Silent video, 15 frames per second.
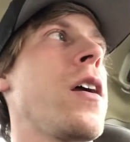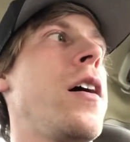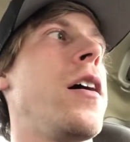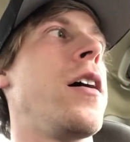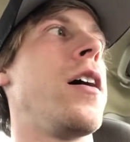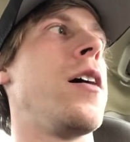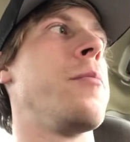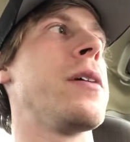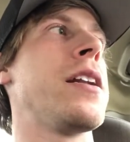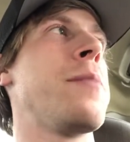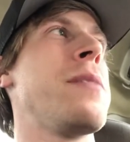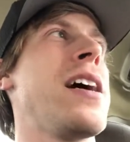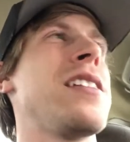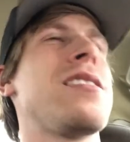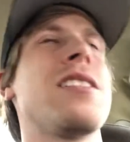And I'm
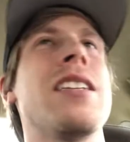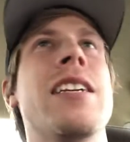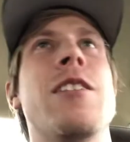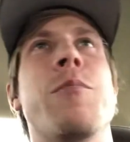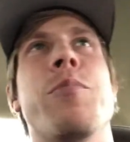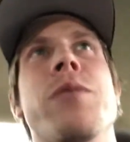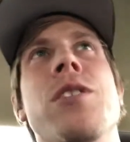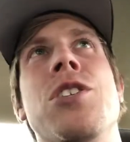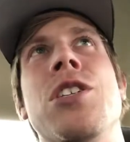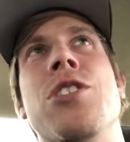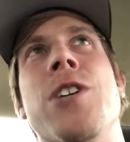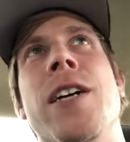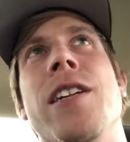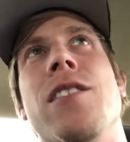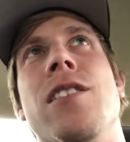not sitting here preaching,
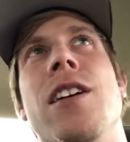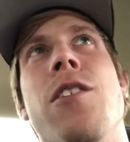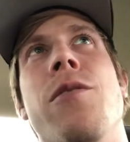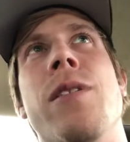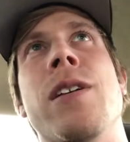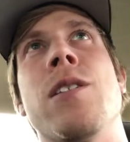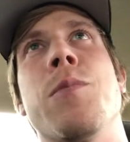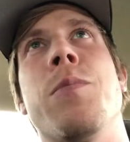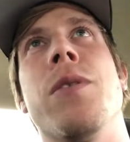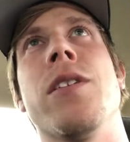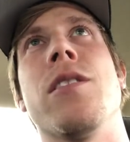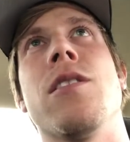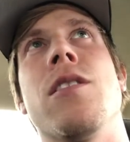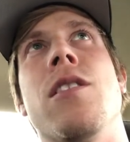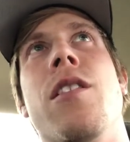trying to sell things, but
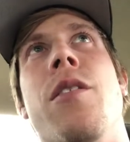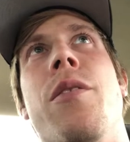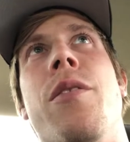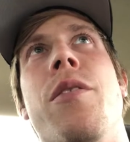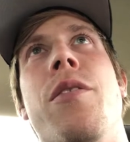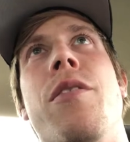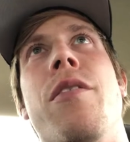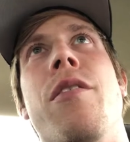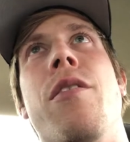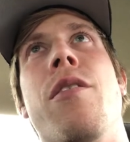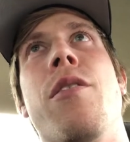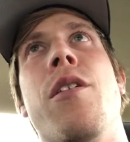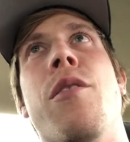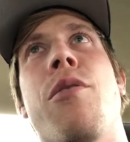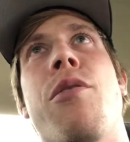
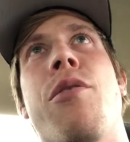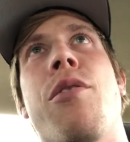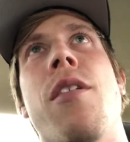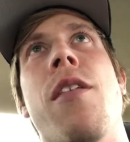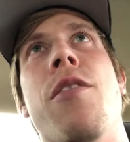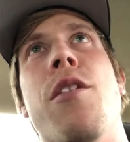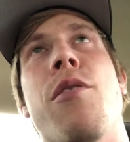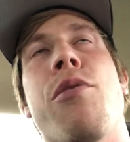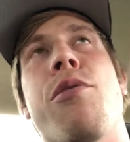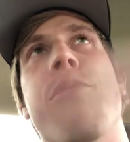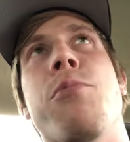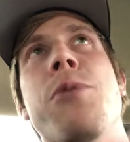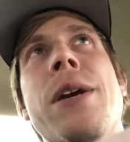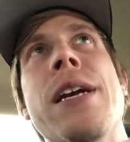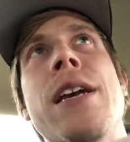the
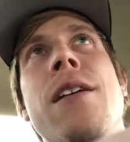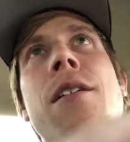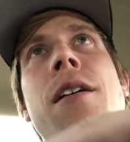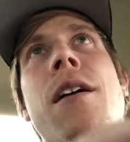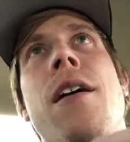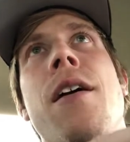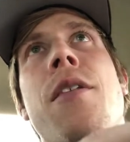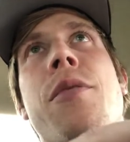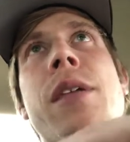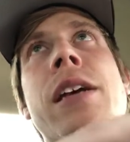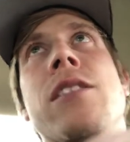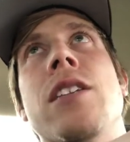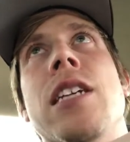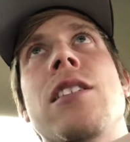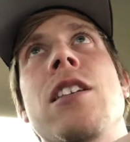three
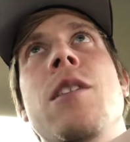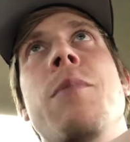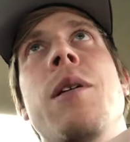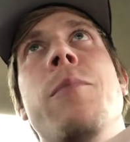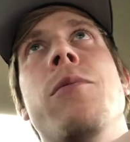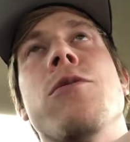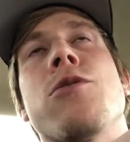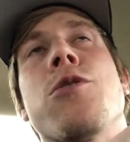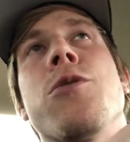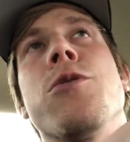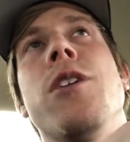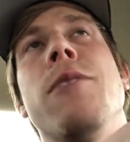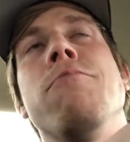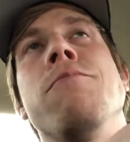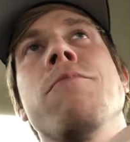things I see people screw
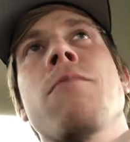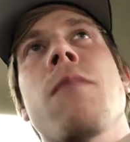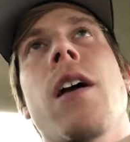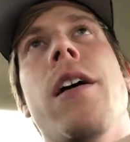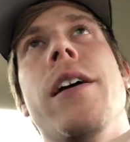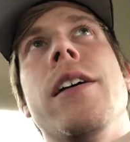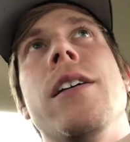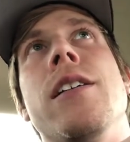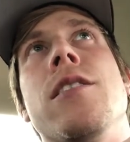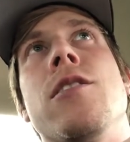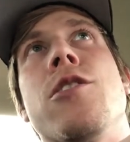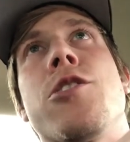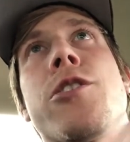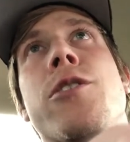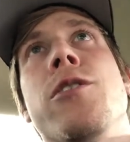up is the
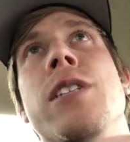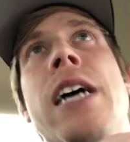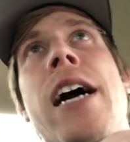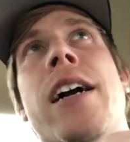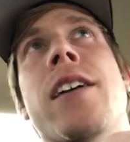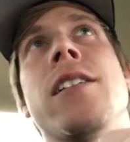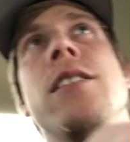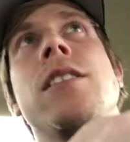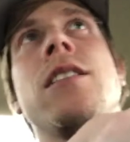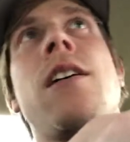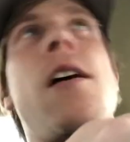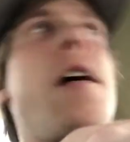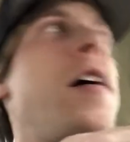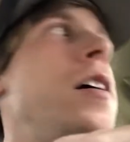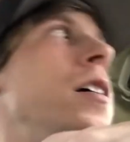turtle dock
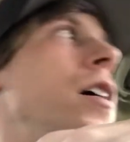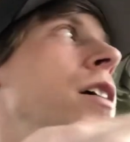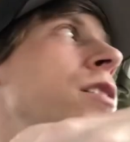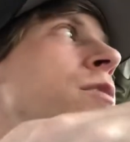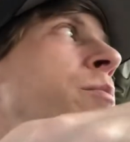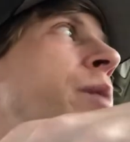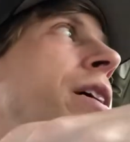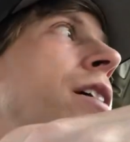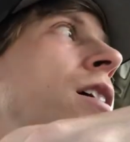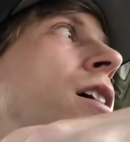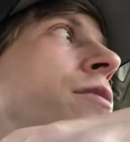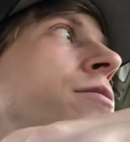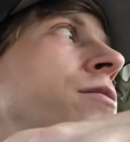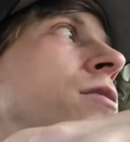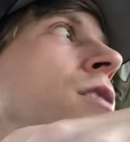isn't big
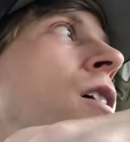enough.